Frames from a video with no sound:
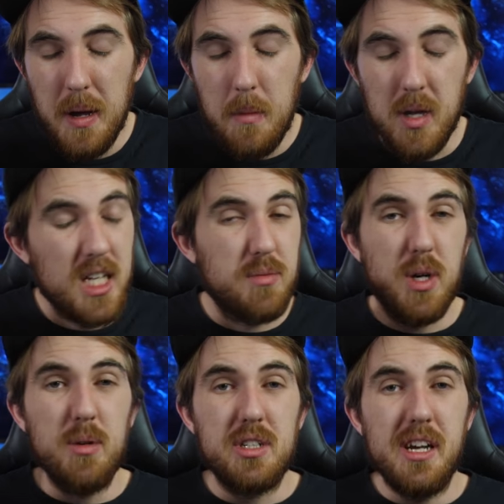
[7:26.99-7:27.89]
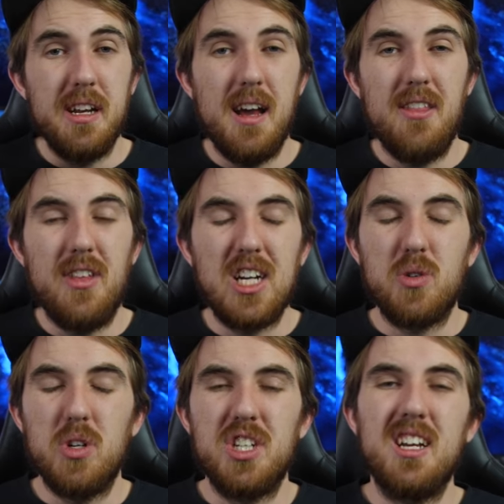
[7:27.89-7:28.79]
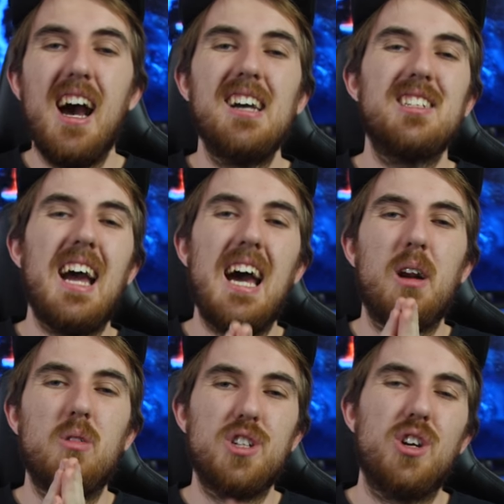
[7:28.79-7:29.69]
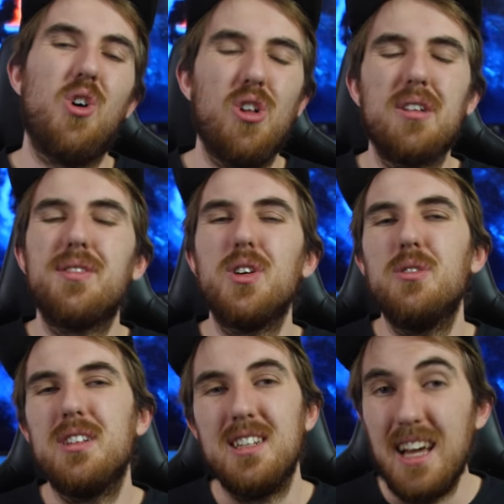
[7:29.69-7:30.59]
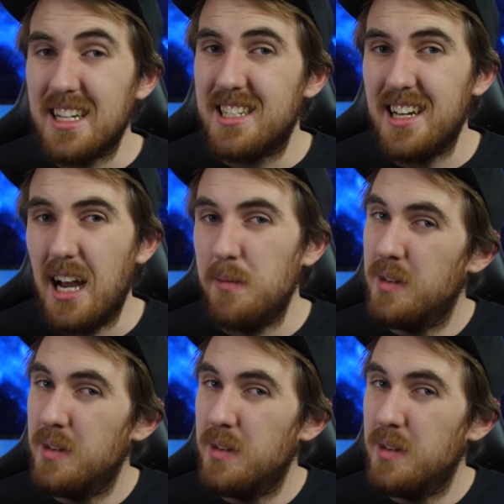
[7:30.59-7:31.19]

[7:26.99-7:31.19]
But that's pretty much it. Thanks for watching, guys, and I will check all of you next time.